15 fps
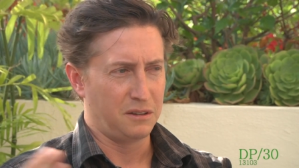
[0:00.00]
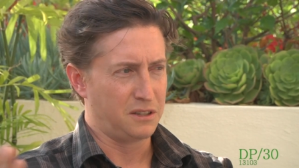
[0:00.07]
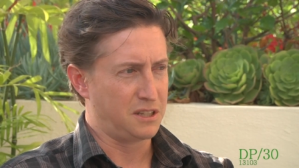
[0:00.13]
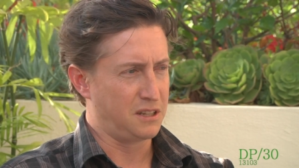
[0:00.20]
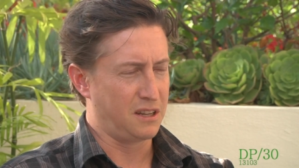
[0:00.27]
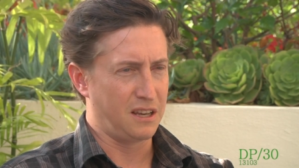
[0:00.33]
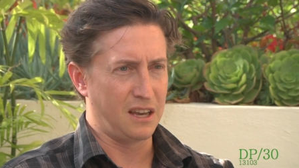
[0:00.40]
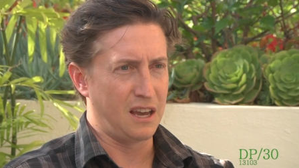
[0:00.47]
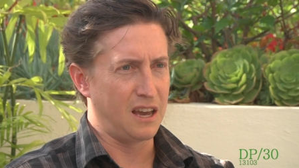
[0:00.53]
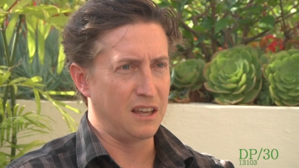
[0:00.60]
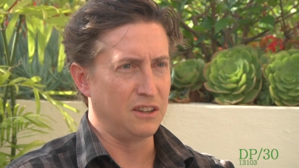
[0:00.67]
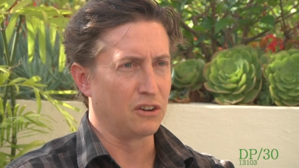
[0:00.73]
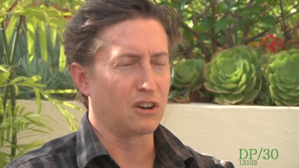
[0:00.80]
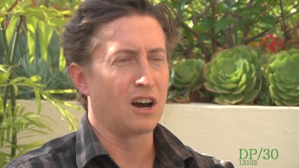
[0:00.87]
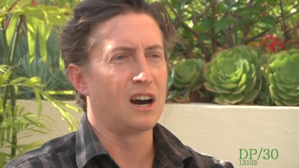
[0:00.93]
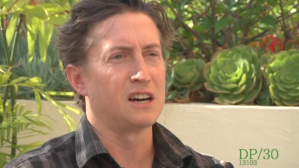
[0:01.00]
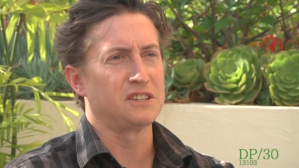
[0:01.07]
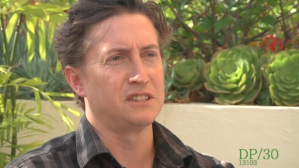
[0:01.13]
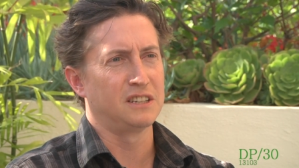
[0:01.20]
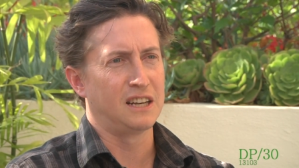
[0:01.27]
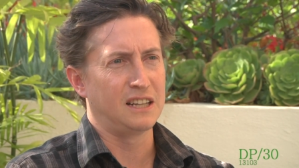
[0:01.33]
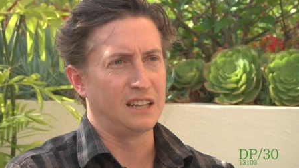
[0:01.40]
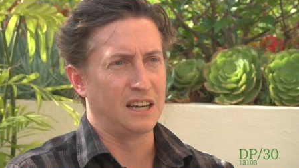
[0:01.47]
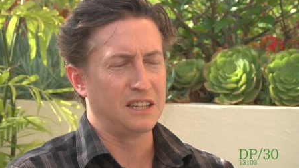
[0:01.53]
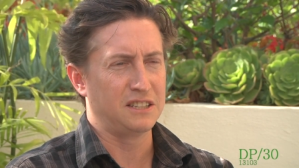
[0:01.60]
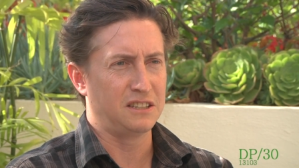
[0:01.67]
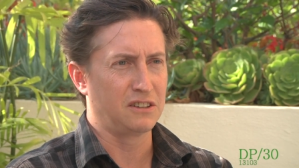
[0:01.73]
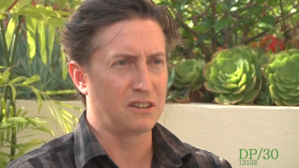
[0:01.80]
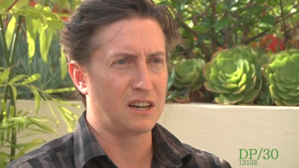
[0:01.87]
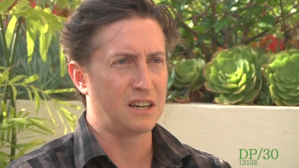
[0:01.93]
Mm-hmm. It'll cost a lot less.
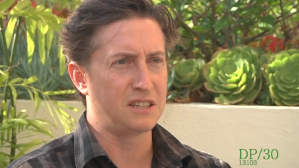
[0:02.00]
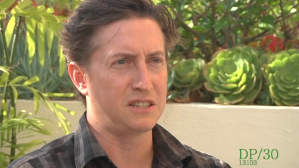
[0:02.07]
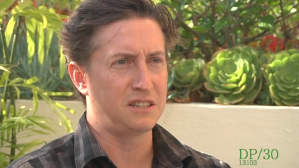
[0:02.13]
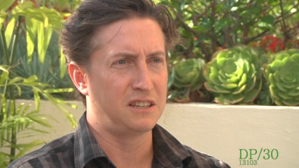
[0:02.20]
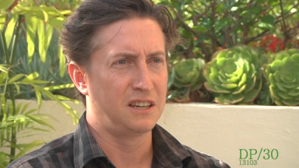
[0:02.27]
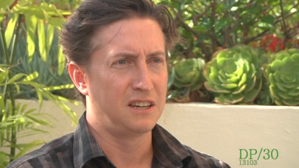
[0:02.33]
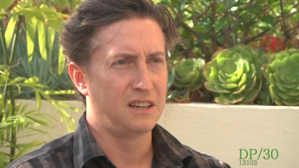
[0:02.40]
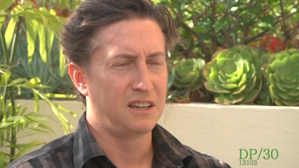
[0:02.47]
It'll cost...